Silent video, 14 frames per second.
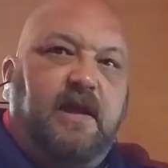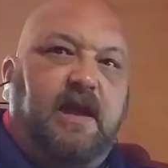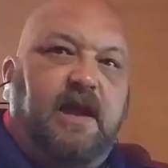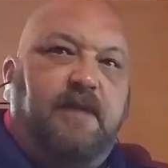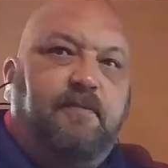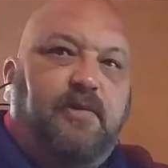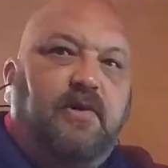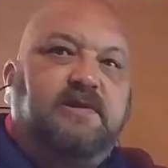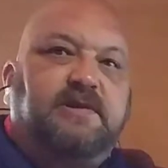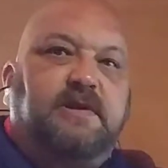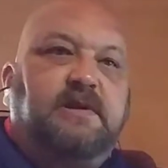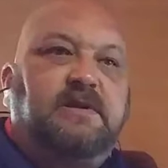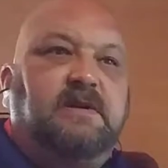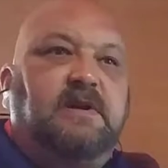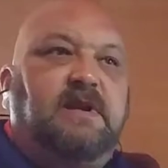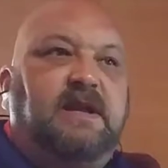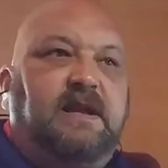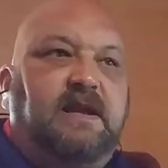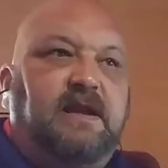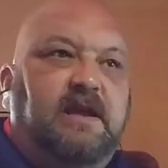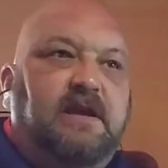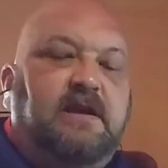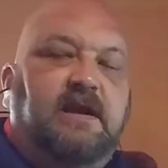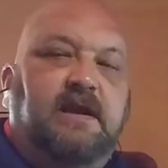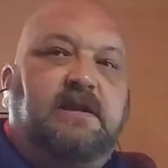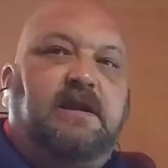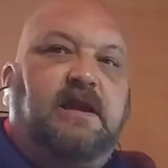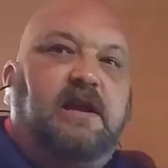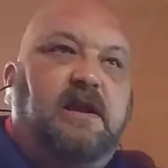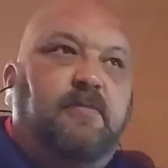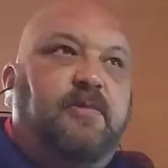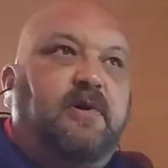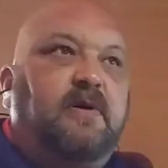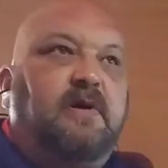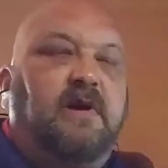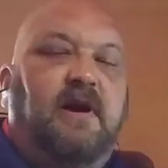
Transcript: a person in a camper,